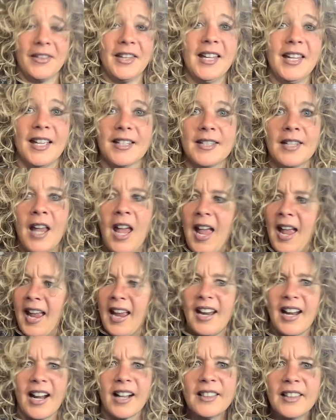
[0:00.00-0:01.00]
this
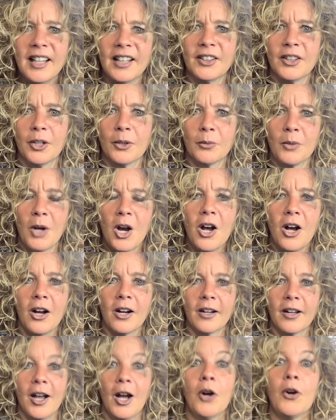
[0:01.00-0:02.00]
and I think they're
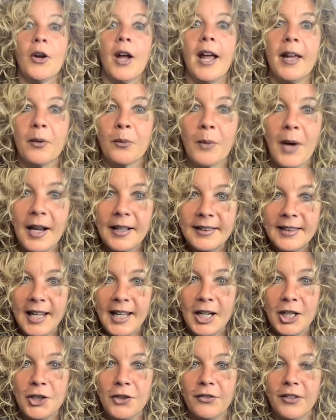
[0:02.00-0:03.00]
wrong. Okay, right
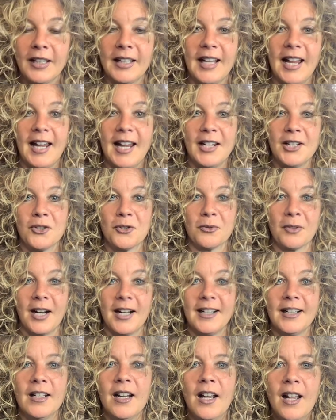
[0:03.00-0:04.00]
there you've engaged,
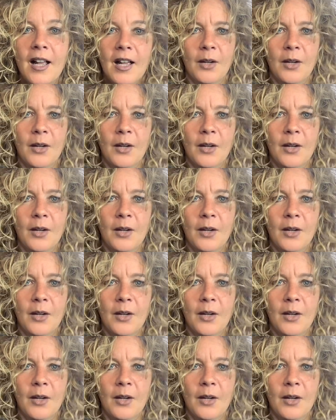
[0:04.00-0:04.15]
right?